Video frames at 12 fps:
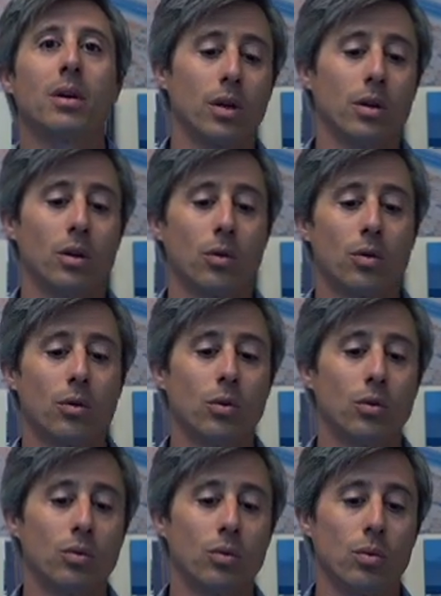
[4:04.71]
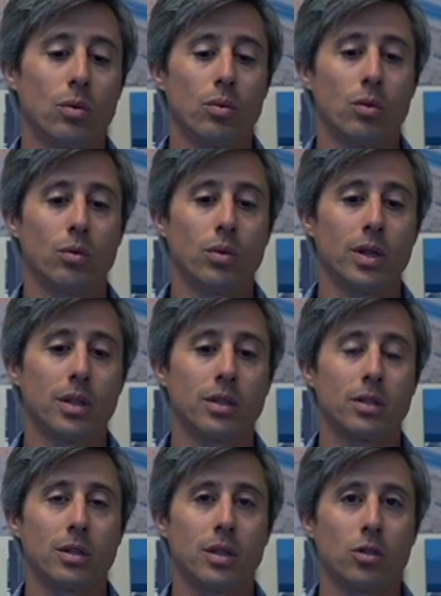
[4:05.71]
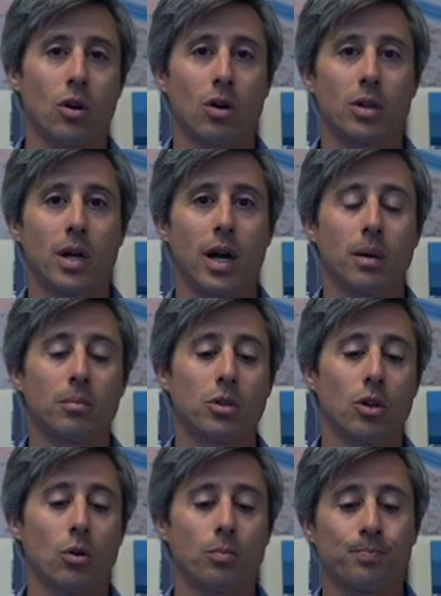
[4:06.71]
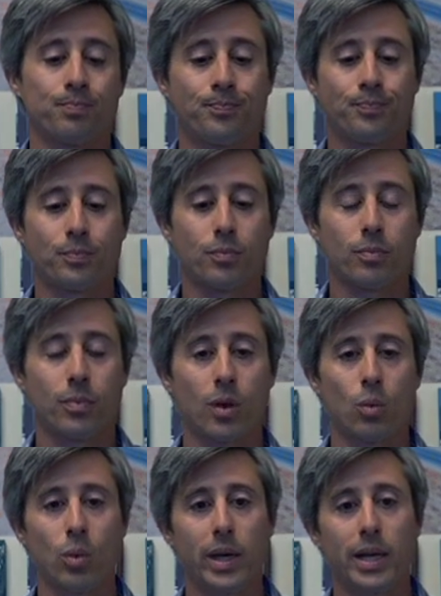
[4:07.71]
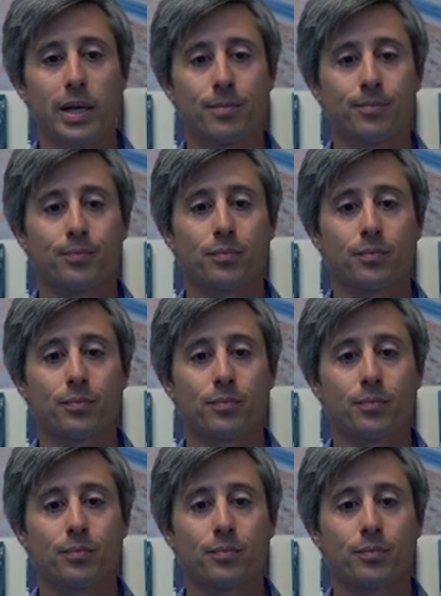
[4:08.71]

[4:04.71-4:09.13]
through this hard time. So we're